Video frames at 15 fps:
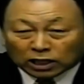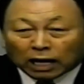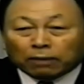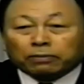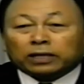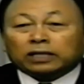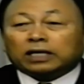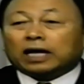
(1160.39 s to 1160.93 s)

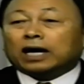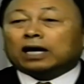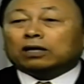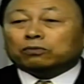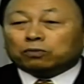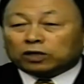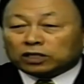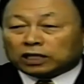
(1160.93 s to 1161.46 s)
So when I
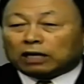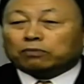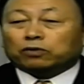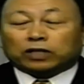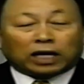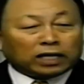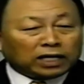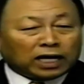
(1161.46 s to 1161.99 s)
speak
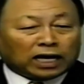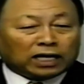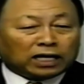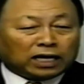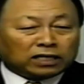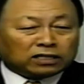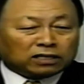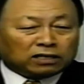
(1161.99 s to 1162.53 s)
rebuke,
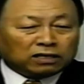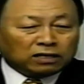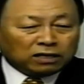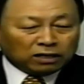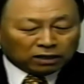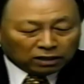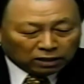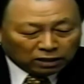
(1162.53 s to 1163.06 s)

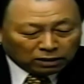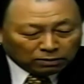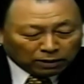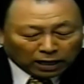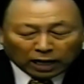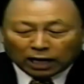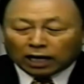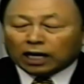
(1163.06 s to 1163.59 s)

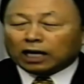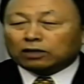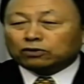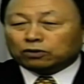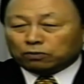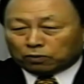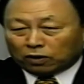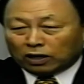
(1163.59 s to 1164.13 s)
you know,
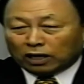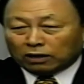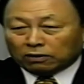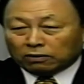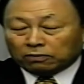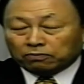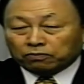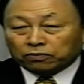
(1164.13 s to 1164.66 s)

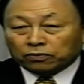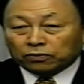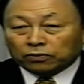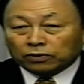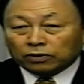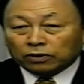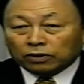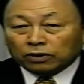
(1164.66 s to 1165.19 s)
do you know how
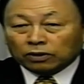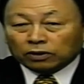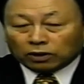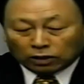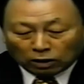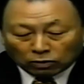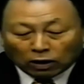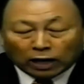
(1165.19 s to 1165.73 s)
much I
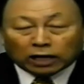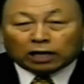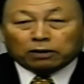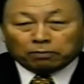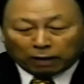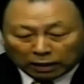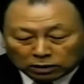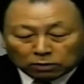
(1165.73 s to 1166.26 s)
repent in case
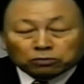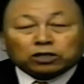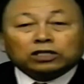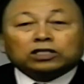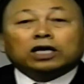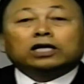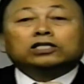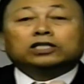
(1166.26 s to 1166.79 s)

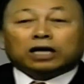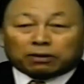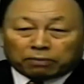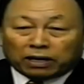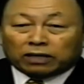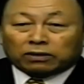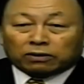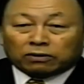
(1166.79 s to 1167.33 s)
I'm doing the
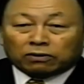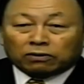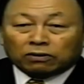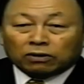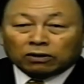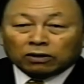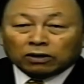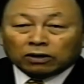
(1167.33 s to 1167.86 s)
wrong thing?
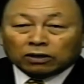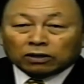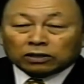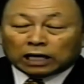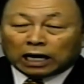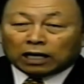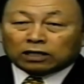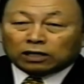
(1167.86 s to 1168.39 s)
But
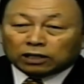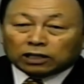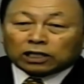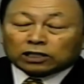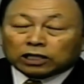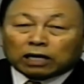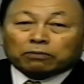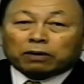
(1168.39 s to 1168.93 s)
all of
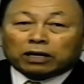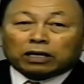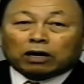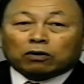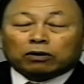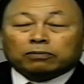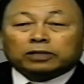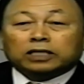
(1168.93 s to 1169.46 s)
God's word
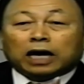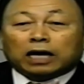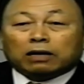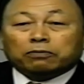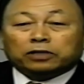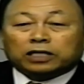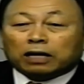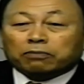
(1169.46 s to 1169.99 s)
is
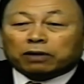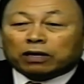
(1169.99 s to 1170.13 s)
rebuke.